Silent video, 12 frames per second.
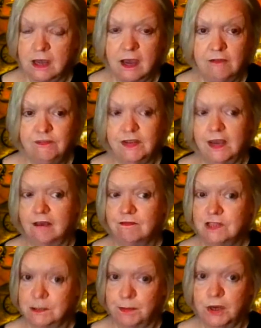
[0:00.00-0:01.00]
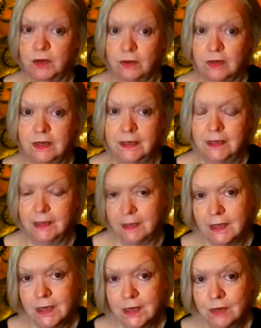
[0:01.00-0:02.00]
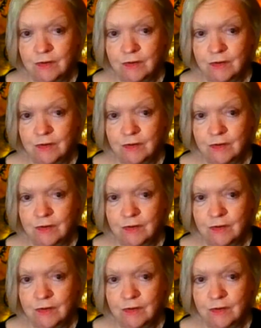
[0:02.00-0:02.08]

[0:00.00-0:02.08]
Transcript: have to have sparkling